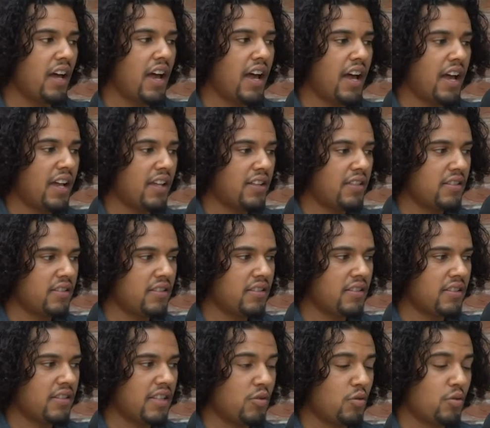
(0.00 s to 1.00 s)
And
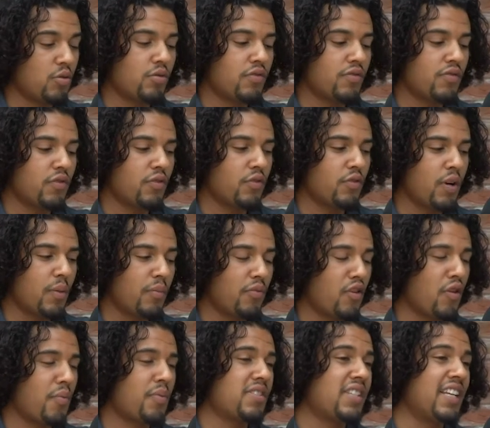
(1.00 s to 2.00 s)
this was for a
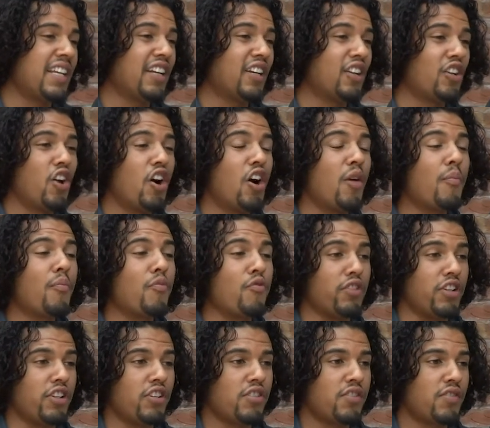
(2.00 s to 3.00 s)
property in
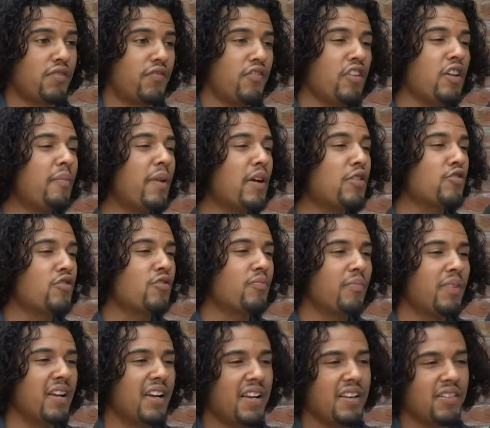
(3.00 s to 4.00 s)
Longbridge, 3-bedroom
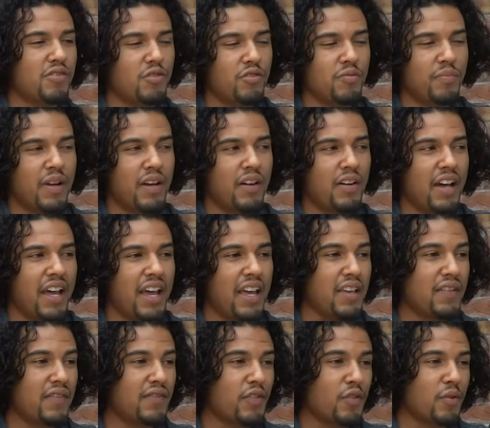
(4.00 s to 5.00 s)
place, was about
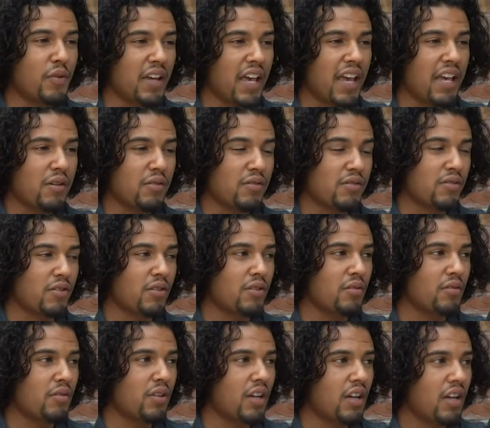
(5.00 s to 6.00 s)
84k or
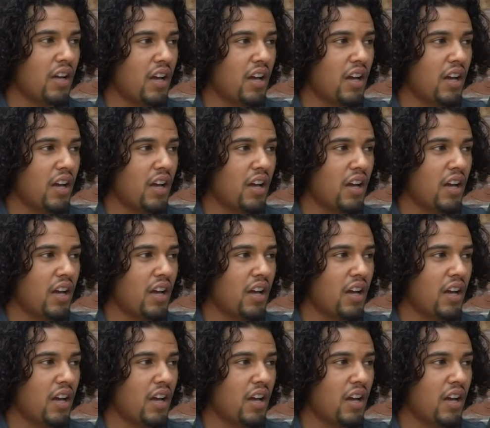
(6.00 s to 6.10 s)
so.